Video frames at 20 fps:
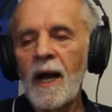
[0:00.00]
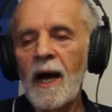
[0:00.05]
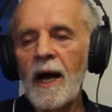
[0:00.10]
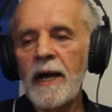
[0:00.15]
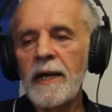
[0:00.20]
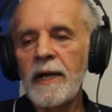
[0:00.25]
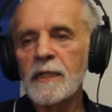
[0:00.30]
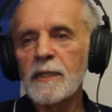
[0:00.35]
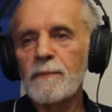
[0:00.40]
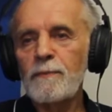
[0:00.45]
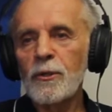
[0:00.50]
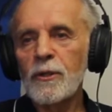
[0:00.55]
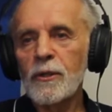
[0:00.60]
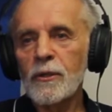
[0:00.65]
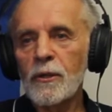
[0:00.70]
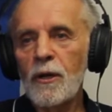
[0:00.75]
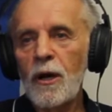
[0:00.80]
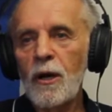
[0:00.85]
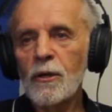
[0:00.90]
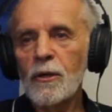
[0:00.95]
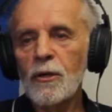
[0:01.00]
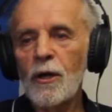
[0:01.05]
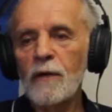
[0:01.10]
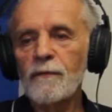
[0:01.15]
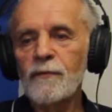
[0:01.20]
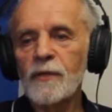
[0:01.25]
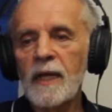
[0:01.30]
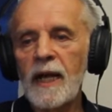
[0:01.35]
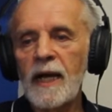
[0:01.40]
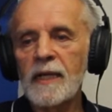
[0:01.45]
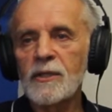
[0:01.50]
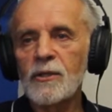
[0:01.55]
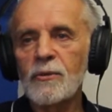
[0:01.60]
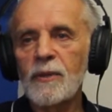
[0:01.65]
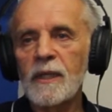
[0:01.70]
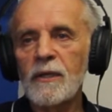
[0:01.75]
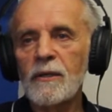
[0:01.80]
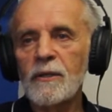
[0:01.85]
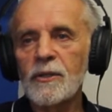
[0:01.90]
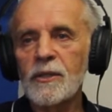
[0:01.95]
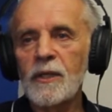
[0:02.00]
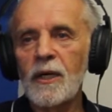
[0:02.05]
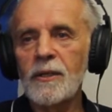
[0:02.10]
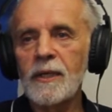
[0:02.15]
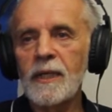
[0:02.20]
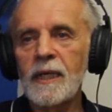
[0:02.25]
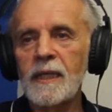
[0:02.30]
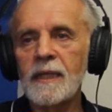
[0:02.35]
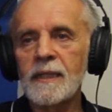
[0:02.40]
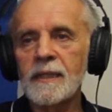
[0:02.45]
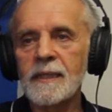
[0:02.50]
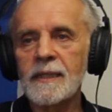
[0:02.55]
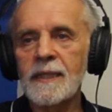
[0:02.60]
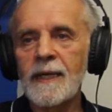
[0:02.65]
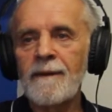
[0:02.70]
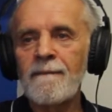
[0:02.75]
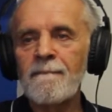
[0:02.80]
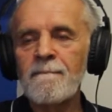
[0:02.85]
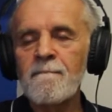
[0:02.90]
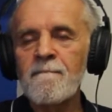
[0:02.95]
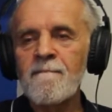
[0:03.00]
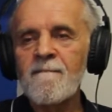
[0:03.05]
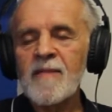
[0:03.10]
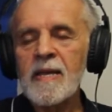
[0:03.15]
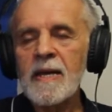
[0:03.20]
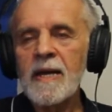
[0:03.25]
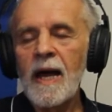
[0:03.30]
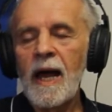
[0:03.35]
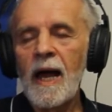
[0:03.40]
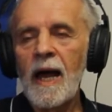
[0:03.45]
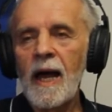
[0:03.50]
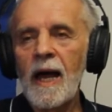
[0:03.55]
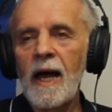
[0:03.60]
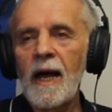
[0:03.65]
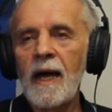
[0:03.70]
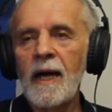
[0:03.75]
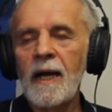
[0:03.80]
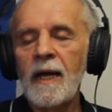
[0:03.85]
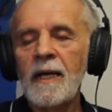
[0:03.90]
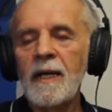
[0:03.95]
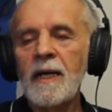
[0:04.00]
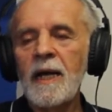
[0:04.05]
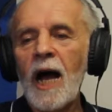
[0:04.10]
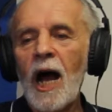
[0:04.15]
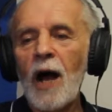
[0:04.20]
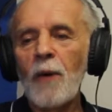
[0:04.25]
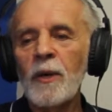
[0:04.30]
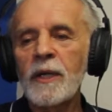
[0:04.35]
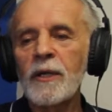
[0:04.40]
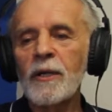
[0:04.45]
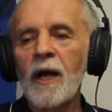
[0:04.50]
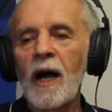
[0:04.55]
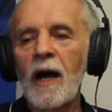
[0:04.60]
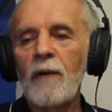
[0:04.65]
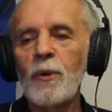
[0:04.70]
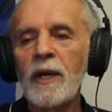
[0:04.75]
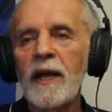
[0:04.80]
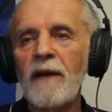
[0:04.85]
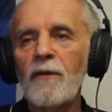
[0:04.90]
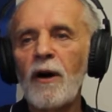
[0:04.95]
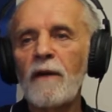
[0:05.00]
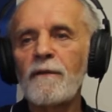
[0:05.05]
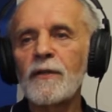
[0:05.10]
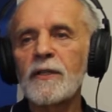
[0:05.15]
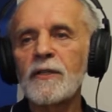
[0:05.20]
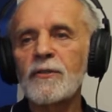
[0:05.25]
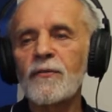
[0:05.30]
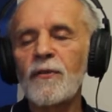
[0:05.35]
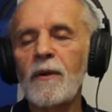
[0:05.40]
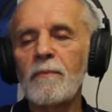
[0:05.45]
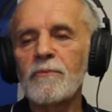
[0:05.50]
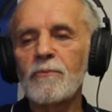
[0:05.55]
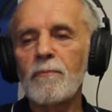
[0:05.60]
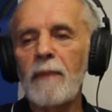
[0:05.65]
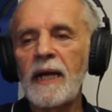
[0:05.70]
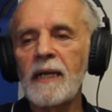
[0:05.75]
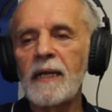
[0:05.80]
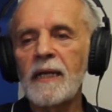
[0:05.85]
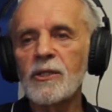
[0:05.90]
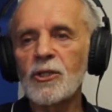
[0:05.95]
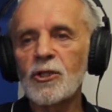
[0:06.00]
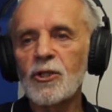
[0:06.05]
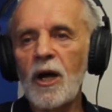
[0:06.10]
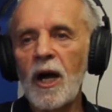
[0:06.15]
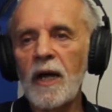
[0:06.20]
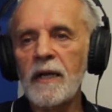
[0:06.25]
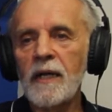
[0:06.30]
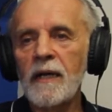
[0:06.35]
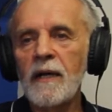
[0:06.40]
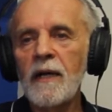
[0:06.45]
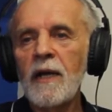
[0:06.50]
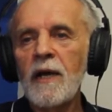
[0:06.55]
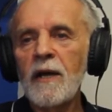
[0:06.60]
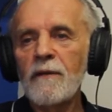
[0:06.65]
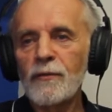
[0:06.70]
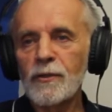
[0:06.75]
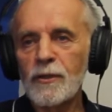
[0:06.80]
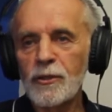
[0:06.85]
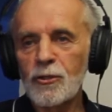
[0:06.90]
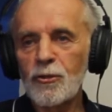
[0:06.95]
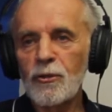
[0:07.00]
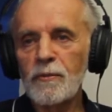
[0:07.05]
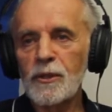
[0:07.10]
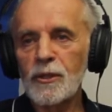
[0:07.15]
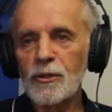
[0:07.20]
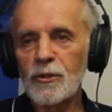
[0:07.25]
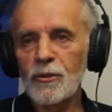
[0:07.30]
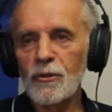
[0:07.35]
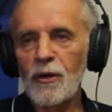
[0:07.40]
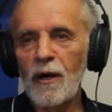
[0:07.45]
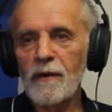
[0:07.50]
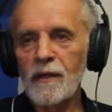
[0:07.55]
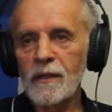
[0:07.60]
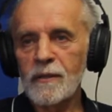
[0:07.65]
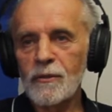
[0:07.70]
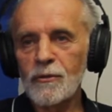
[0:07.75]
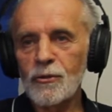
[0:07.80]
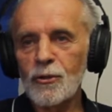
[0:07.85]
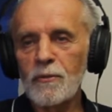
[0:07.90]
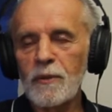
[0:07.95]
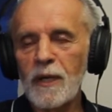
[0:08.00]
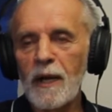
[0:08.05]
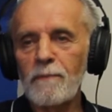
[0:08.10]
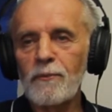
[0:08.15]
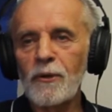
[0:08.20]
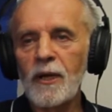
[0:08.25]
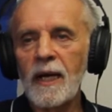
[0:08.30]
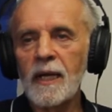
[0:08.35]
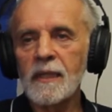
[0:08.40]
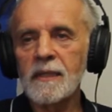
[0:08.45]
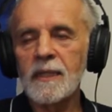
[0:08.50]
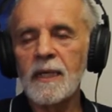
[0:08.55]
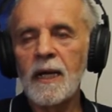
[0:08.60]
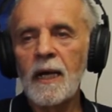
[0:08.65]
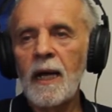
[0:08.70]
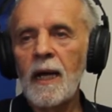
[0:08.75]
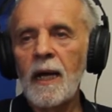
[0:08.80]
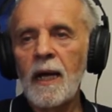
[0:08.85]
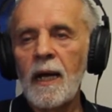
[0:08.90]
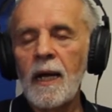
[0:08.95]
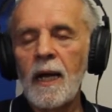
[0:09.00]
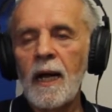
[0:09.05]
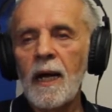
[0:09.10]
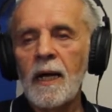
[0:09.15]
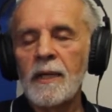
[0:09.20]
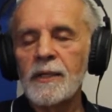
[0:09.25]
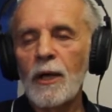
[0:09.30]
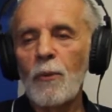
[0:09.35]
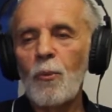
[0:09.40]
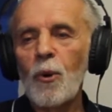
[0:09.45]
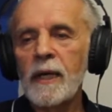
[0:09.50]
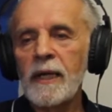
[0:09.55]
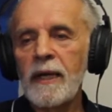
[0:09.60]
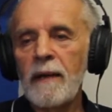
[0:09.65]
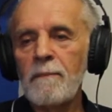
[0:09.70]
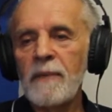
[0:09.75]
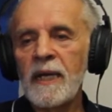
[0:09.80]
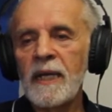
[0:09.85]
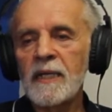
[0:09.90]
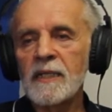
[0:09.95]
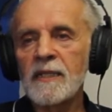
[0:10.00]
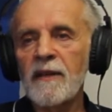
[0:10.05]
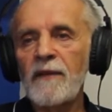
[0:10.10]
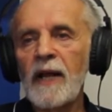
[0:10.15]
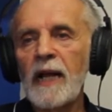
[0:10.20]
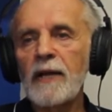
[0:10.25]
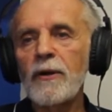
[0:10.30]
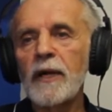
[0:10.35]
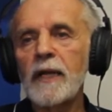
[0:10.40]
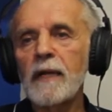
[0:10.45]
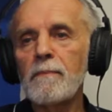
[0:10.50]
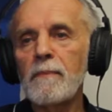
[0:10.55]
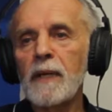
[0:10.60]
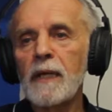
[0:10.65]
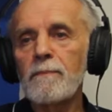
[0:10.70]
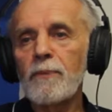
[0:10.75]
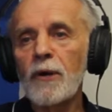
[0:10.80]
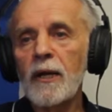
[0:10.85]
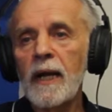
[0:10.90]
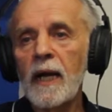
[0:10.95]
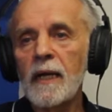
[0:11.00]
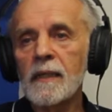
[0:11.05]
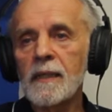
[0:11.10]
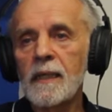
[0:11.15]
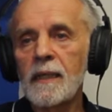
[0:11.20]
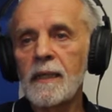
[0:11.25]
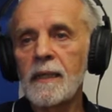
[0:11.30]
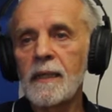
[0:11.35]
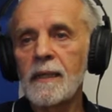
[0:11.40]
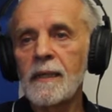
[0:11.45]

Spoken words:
I exported to Hong Kong for the last 20 or so years. We have offers from mainland China for distributors to distribute our products. They won't let me in as a value-added meat product.